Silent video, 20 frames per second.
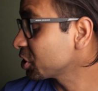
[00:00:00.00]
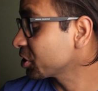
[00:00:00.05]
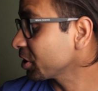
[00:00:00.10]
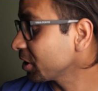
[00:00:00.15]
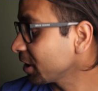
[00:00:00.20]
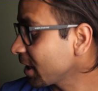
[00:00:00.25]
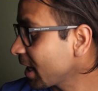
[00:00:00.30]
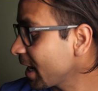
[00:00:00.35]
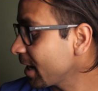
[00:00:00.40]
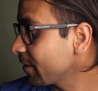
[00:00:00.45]
to
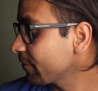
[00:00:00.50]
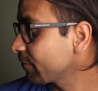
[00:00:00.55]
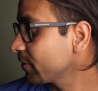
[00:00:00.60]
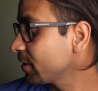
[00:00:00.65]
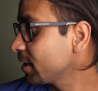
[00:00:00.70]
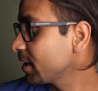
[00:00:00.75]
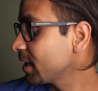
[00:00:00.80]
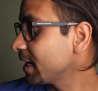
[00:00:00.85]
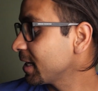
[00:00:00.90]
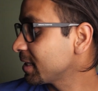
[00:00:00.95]
life.
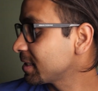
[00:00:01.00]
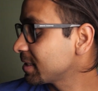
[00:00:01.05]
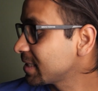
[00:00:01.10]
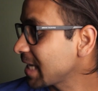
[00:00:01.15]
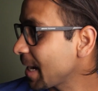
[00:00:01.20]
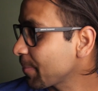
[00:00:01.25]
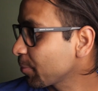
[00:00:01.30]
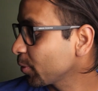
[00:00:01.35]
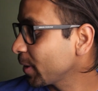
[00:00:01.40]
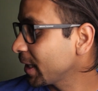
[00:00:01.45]
It
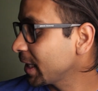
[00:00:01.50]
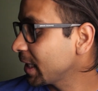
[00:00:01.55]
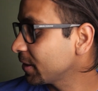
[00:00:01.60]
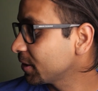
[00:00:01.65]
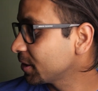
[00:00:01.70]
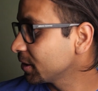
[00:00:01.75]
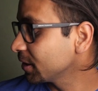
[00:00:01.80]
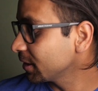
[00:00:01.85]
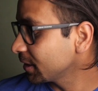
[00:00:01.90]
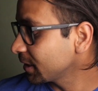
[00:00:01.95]
separated
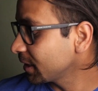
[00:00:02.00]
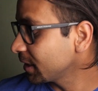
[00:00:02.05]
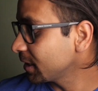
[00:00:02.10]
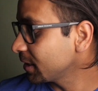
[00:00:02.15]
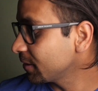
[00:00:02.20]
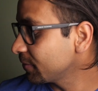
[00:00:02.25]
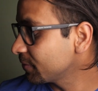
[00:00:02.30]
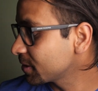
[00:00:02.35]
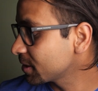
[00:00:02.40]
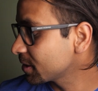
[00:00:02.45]
the
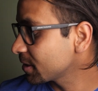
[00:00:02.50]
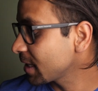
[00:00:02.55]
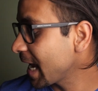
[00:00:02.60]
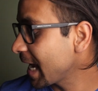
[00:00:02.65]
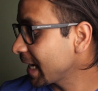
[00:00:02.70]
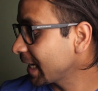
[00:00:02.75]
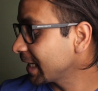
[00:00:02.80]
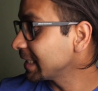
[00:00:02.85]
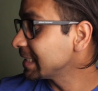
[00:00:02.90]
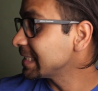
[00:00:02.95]
leaves
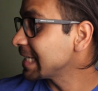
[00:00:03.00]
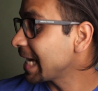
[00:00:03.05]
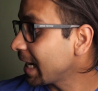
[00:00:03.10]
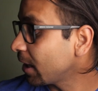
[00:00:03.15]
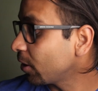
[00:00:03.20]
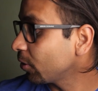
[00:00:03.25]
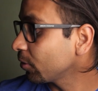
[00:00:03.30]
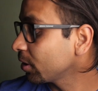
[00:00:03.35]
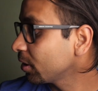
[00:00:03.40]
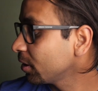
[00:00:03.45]
hanging
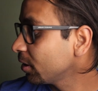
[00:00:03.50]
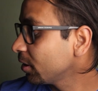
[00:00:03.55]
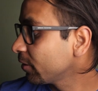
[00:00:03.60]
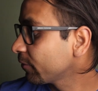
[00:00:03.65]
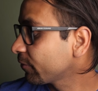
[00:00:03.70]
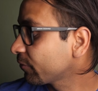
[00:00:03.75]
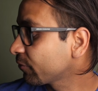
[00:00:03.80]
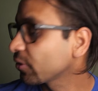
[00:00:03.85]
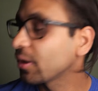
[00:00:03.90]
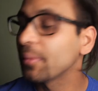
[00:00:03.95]
down
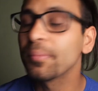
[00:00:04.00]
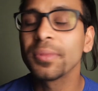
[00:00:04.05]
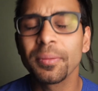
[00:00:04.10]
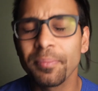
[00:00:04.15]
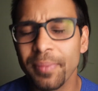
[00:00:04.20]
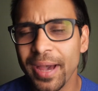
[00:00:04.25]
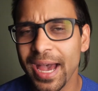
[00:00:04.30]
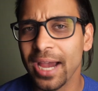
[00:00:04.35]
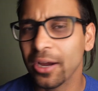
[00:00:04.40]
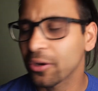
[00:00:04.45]
from the
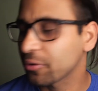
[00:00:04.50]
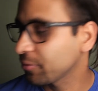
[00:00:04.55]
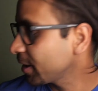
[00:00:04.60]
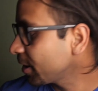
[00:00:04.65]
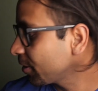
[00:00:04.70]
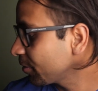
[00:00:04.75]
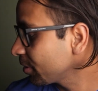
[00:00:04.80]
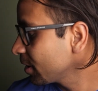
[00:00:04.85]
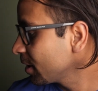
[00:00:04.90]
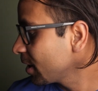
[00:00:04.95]

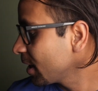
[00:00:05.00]
background,